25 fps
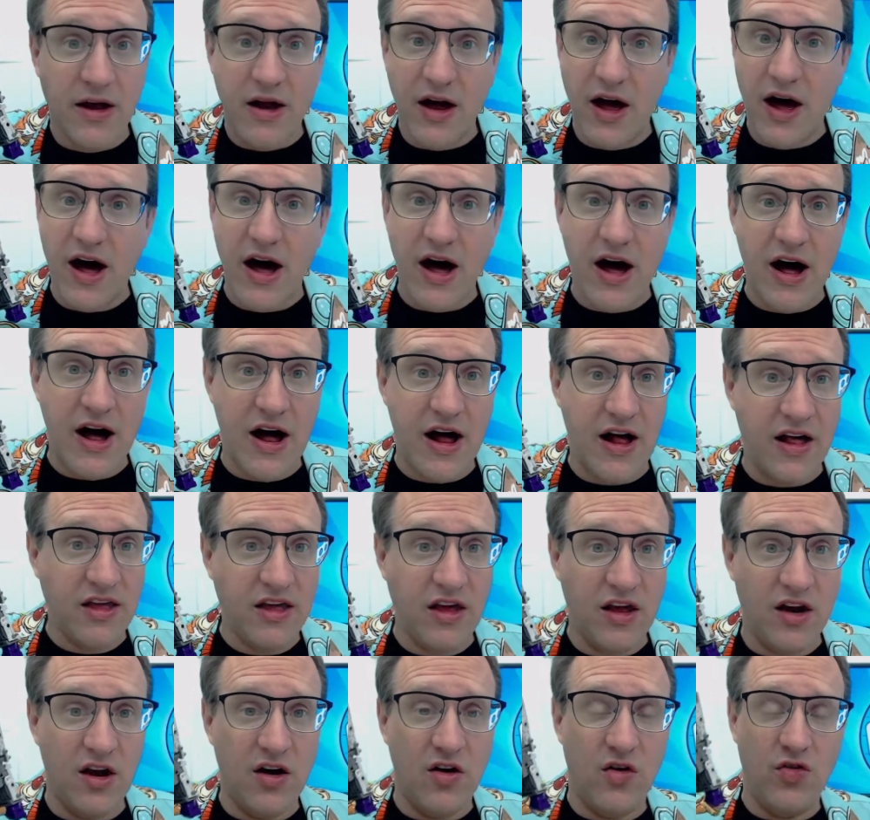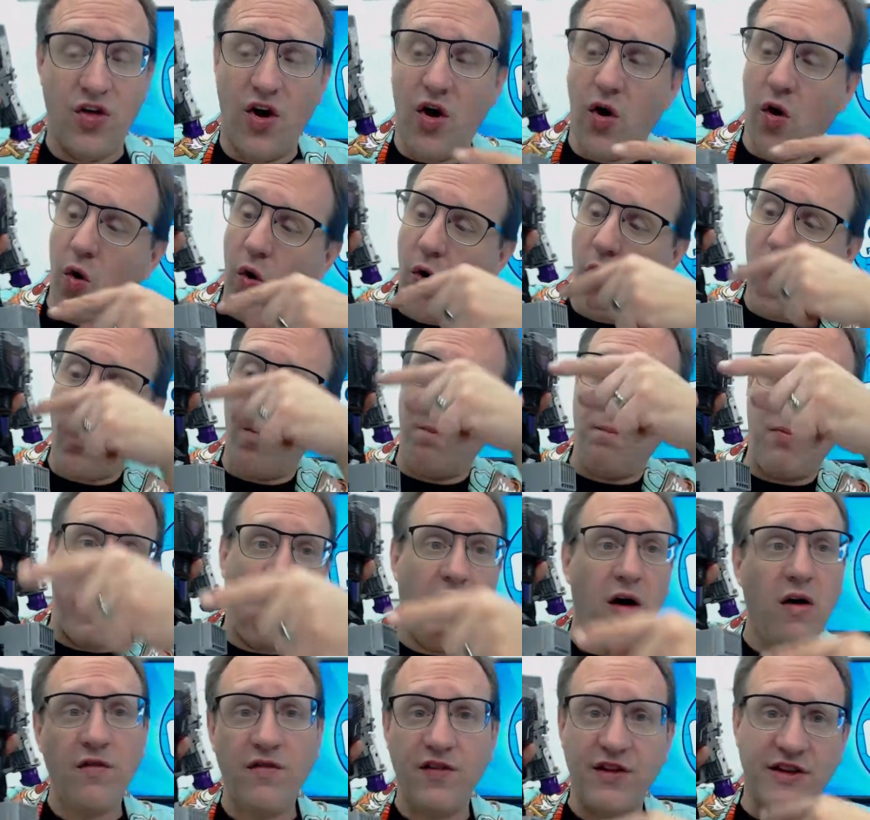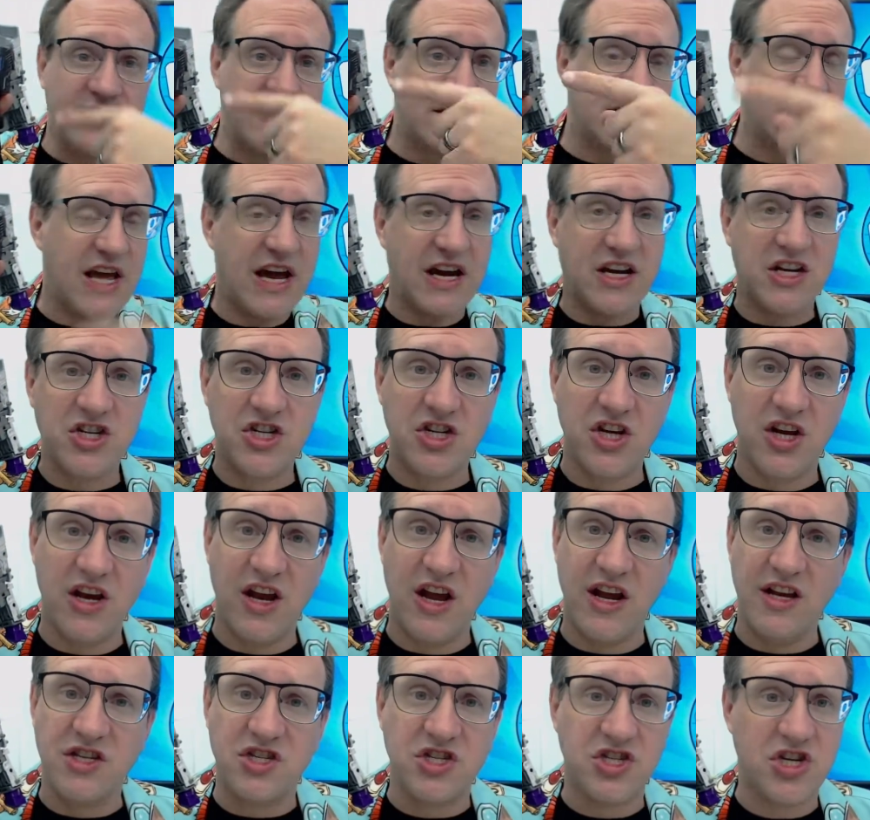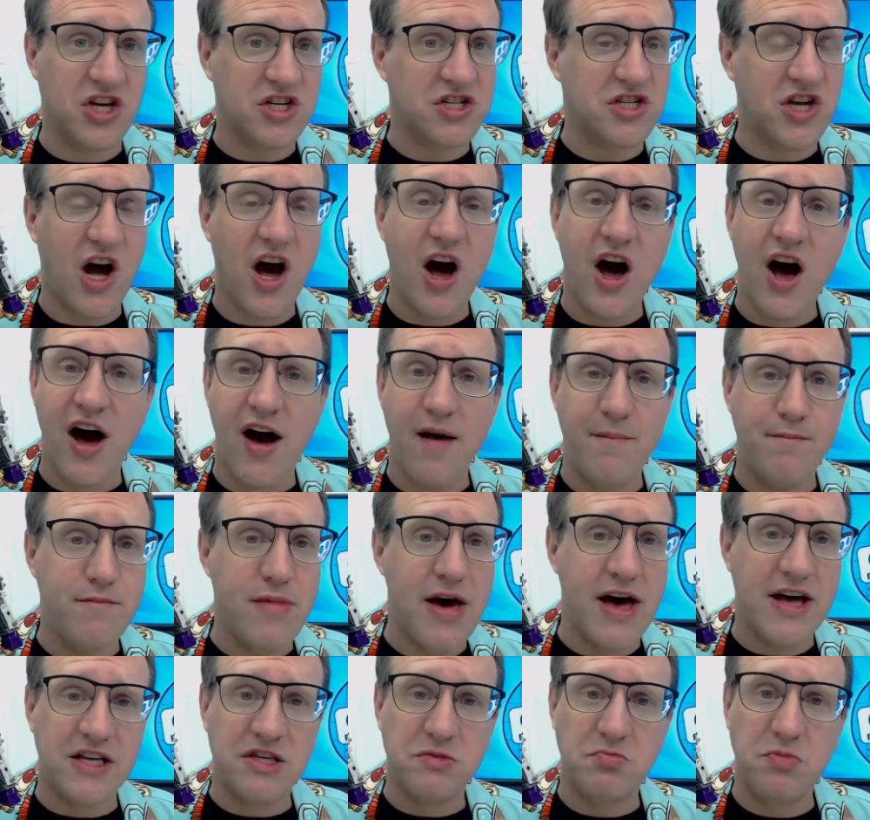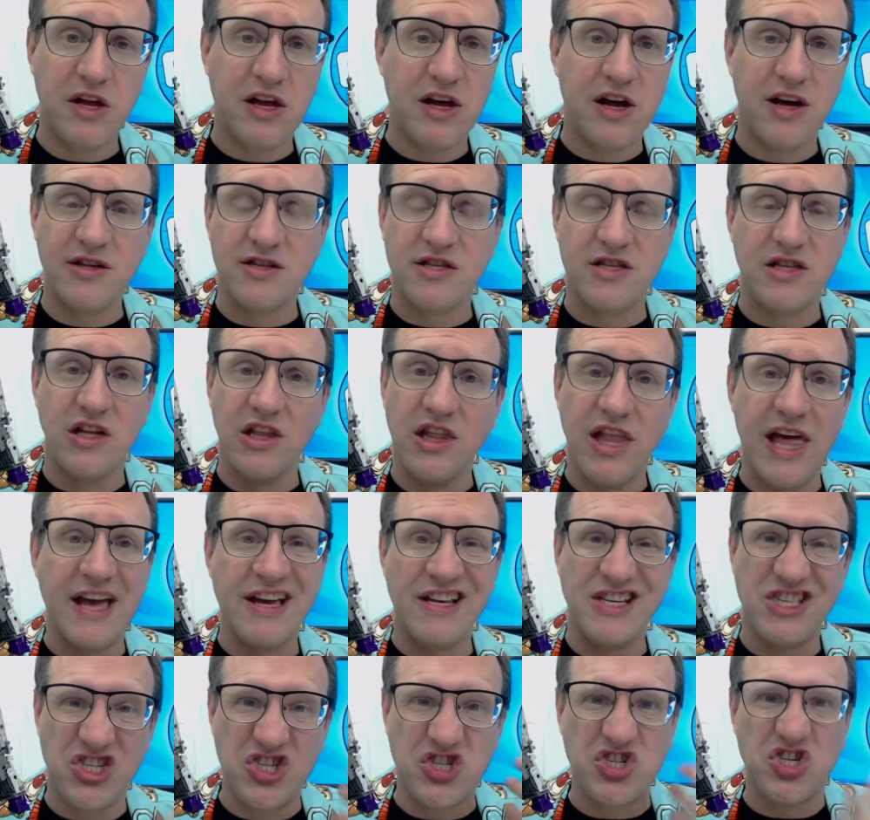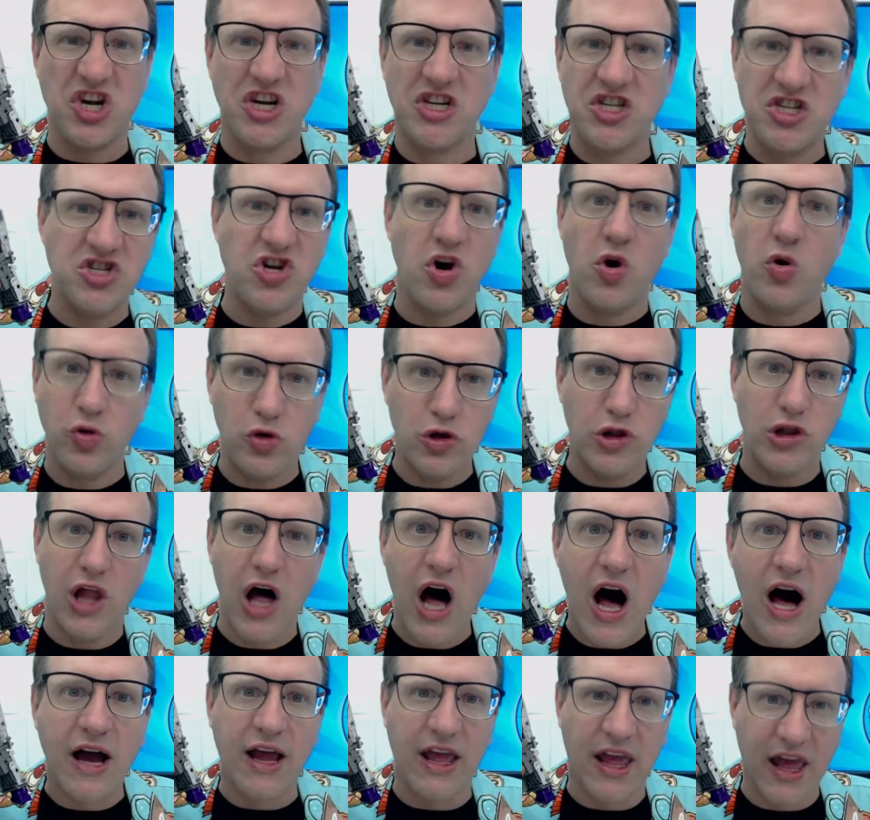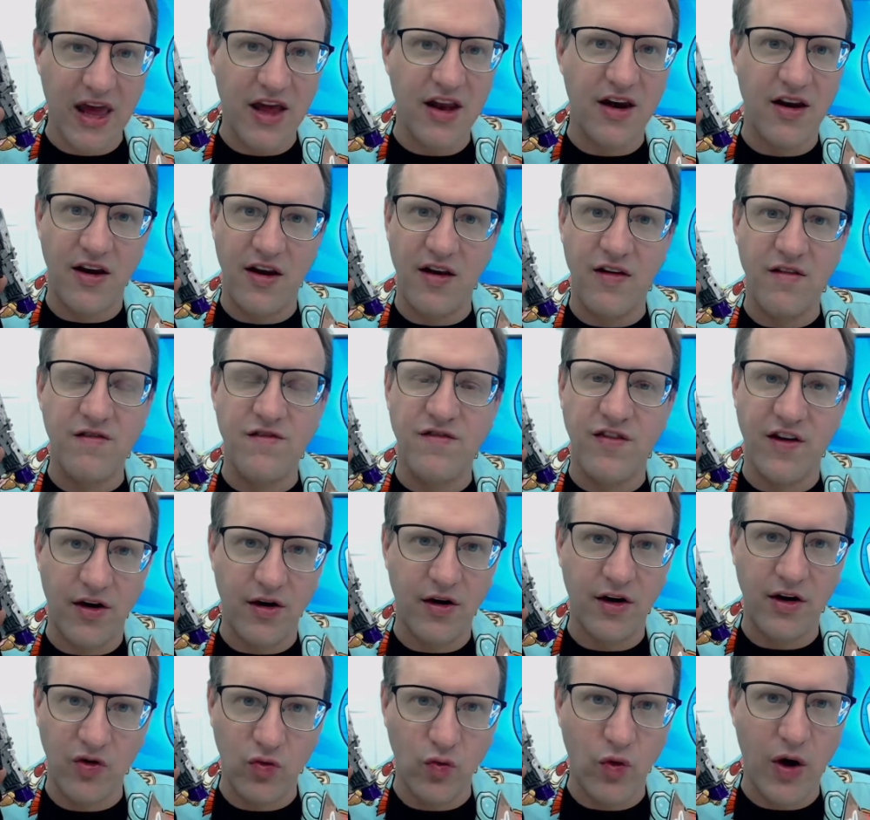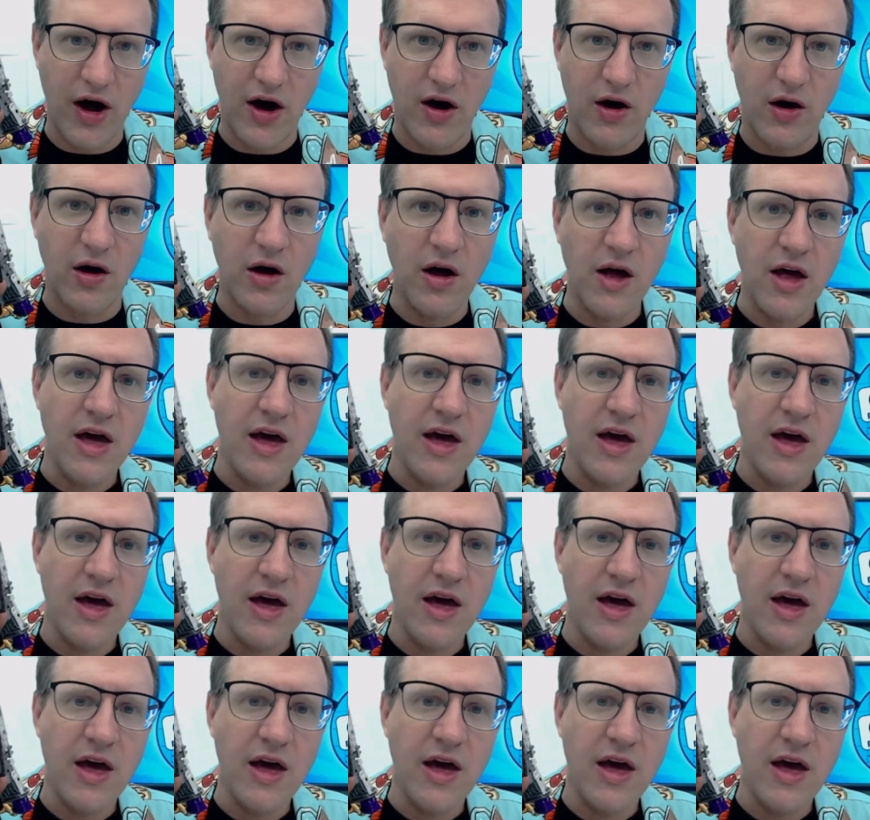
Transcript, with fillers: Uh, you know, the whole pelvis section is just a hot mess because the legs just don't lock in very well.